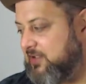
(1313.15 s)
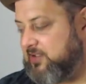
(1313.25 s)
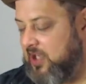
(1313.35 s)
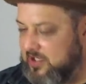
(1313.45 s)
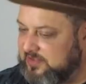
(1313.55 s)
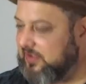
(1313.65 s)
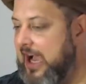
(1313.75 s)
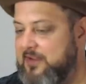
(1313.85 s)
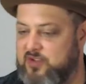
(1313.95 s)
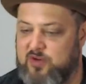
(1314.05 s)
tons of
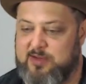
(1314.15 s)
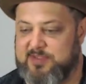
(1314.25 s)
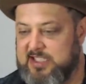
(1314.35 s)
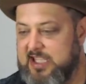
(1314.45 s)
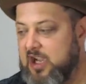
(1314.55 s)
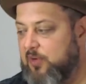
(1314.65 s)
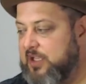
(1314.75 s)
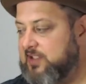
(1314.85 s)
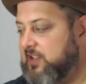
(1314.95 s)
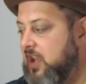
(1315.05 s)
live streams, and he
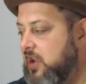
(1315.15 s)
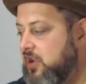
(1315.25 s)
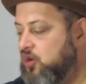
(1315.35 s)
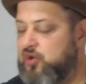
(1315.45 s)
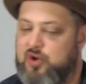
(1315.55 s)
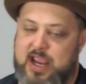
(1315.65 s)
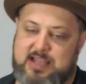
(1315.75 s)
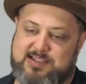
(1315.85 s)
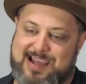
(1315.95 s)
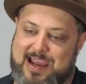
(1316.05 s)
always
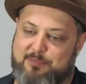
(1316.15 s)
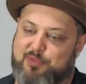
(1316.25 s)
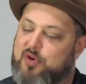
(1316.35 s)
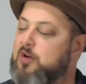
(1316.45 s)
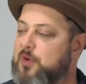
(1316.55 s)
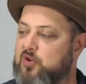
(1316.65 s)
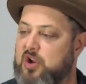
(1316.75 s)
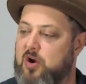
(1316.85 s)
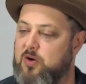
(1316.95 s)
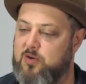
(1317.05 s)
creates a promo
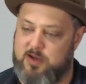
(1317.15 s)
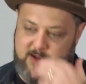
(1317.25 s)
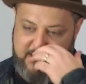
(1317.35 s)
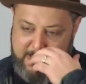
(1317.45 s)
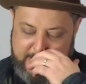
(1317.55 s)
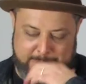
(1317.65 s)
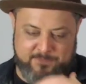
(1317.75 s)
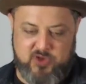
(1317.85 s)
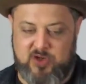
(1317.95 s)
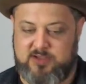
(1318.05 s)
code
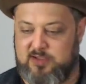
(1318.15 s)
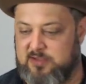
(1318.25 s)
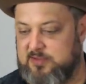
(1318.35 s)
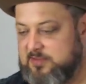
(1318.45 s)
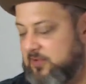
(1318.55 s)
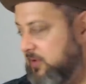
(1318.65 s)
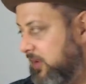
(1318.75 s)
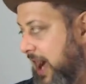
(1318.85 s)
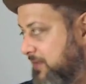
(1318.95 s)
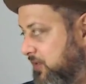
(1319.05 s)
during the
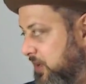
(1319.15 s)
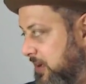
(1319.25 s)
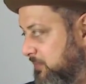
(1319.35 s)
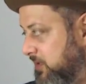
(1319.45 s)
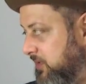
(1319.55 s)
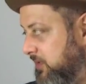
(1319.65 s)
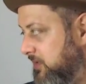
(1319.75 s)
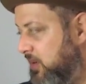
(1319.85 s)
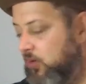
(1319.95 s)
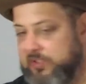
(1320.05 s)
live streams
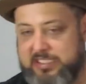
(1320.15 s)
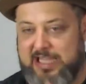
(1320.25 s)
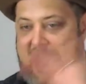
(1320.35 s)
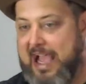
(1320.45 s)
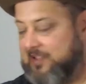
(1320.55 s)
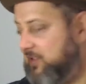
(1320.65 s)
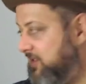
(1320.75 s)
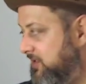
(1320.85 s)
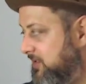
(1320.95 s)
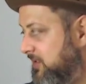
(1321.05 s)
that only last
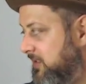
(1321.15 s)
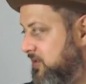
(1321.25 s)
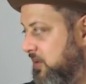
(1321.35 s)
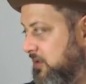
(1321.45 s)
during